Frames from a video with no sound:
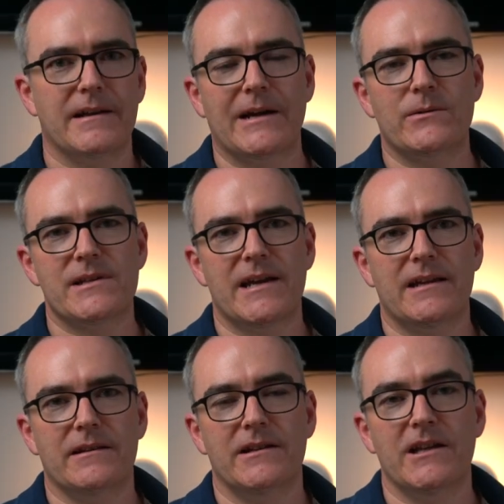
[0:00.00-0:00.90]
Now as
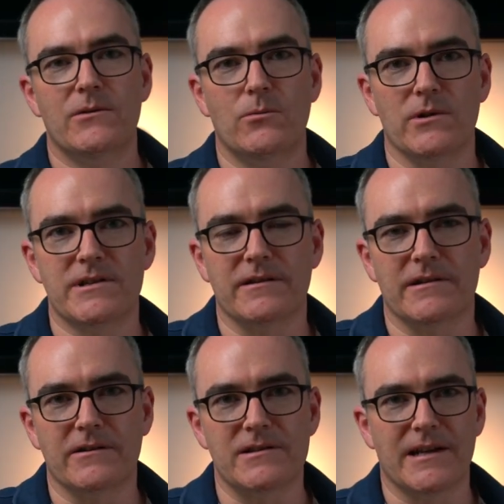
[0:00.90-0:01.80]
a newer watch
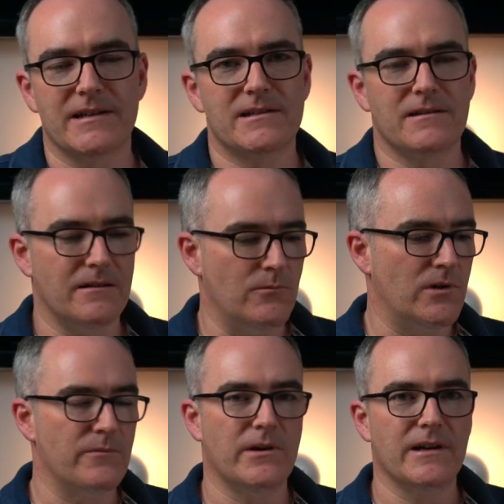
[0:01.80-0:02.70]
enthusiast one
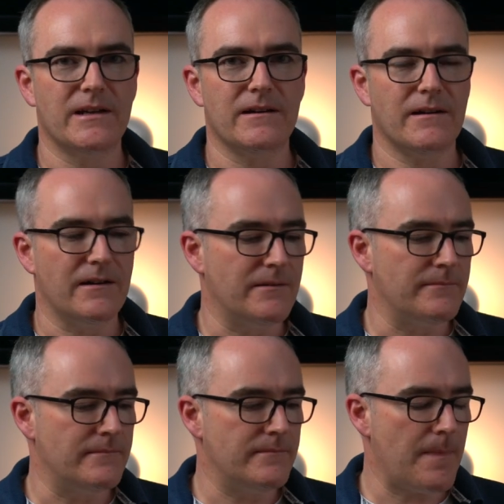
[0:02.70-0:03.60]
of my
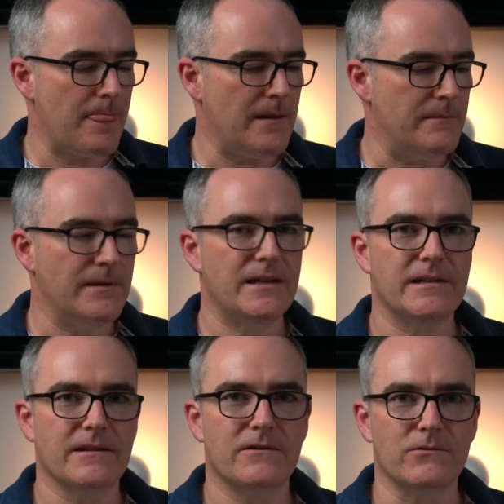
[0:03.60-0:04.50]
um,
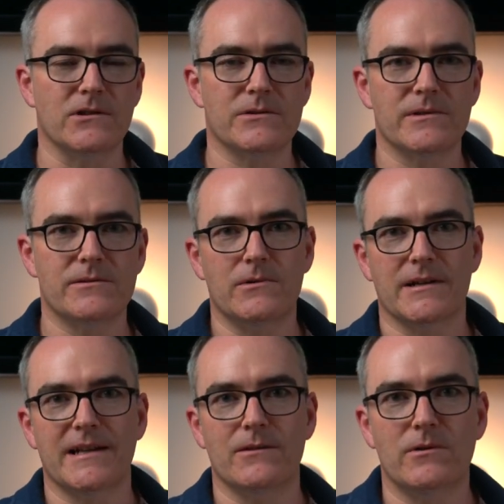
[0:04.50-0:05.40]
immediate thoughts was, well, oh, I
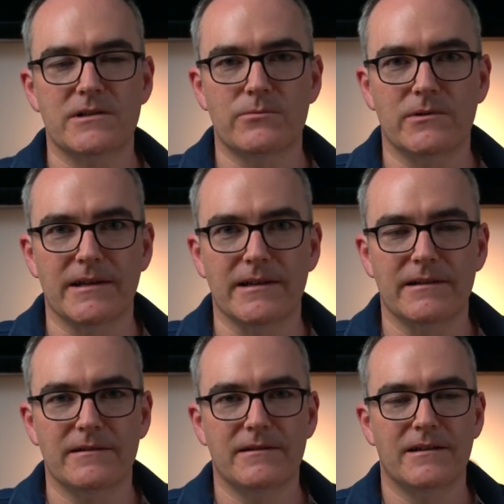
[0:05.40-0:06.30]
need a watch winder.
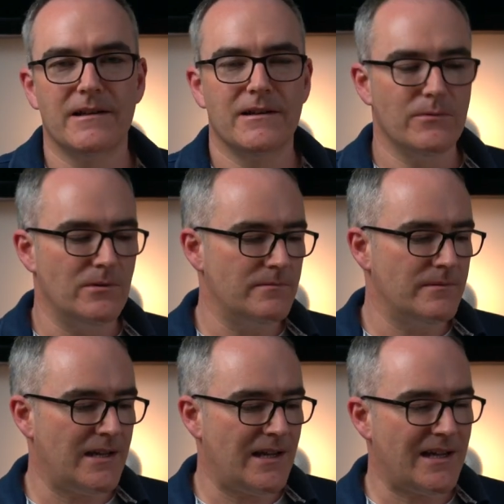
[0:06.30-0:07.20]
Well,
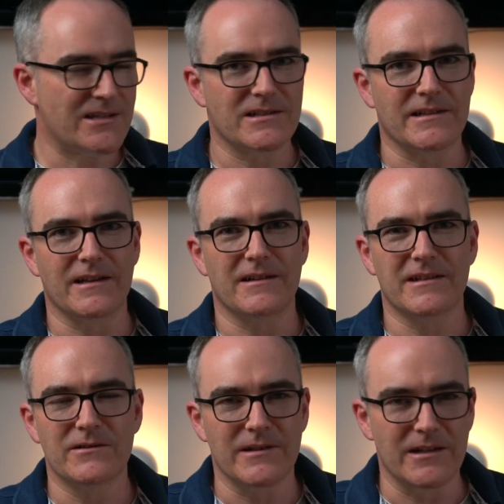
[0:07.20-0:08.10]
actually, I
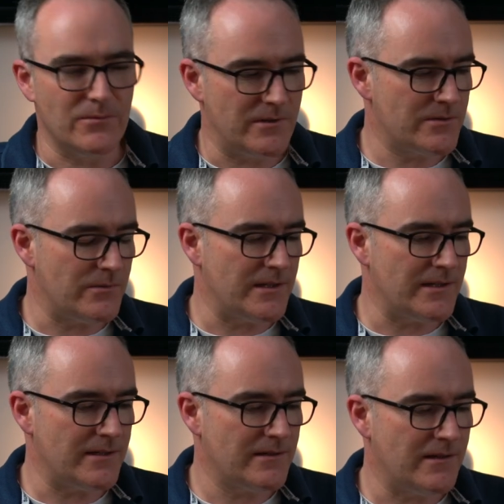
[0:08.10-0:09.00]
don't need a watch
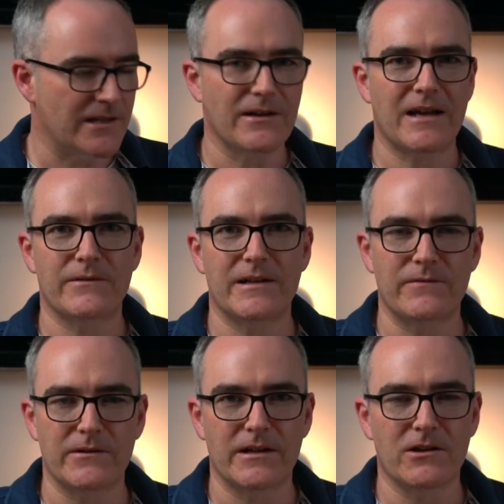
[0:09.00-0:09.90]
winder. I don't have any
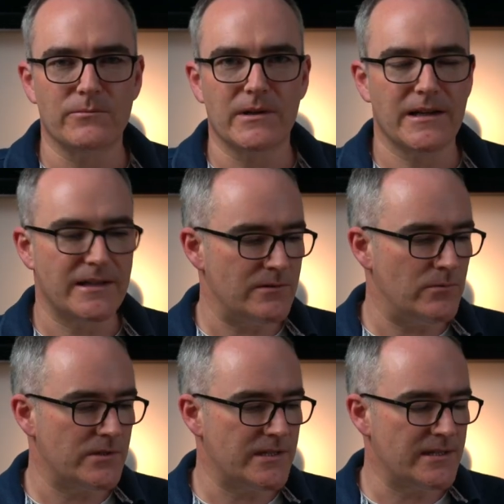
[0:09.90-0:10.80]
very complicated
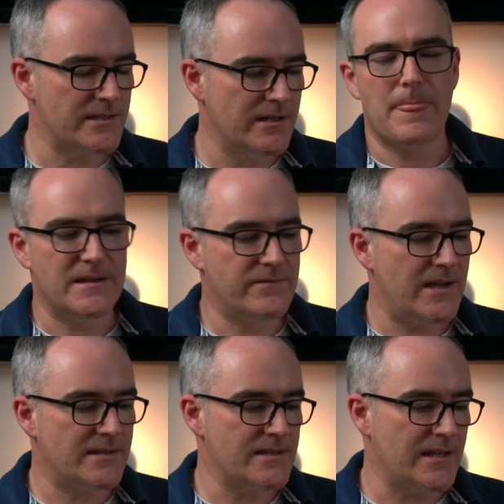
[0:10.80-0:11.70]
watches. It's
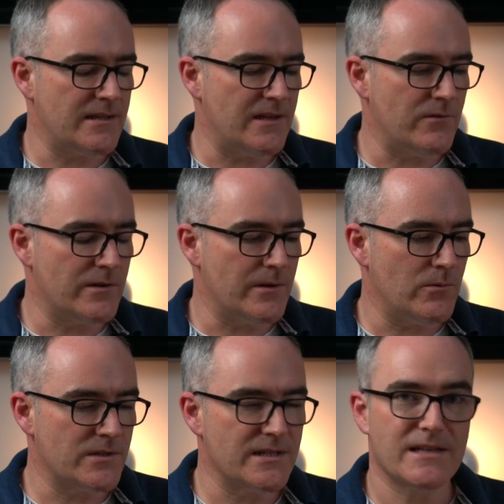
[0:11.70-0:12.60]
fair to say that if one of my
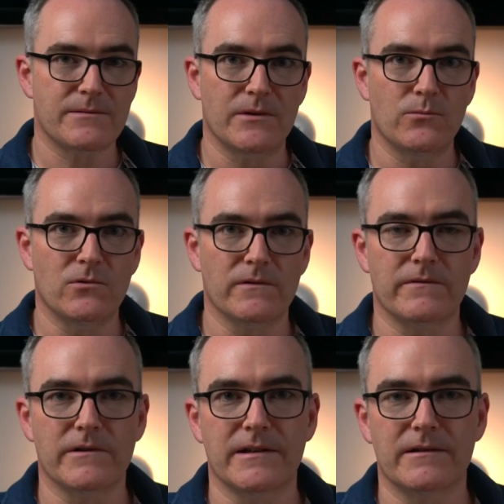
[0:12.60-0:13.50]
watches hasn't been worn
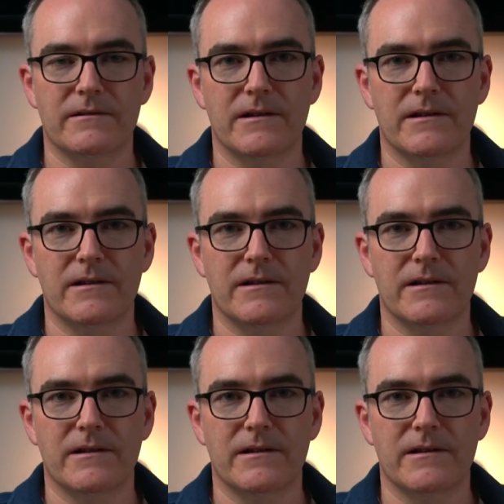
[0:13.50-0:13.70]
for a,